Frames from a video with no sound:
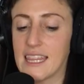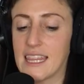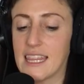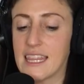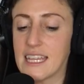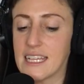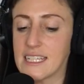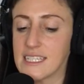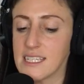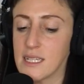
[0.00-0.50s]

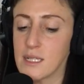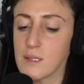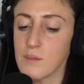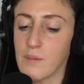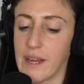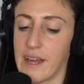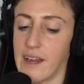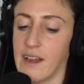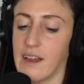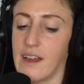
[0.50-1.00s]
And this
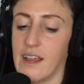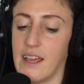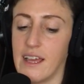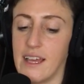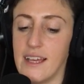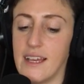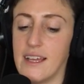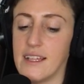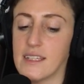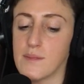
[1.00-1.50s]
is where
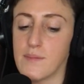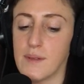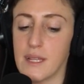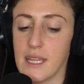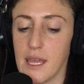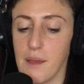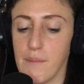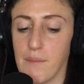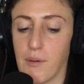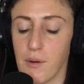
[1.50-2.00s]
it's
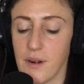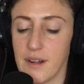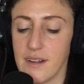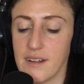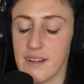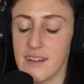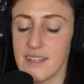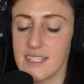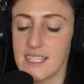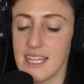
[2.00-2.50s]
really
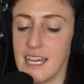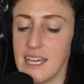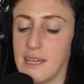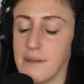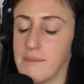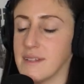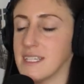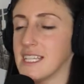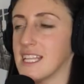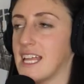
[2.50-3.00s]
important to
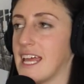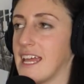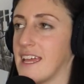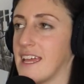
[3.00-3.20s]
him to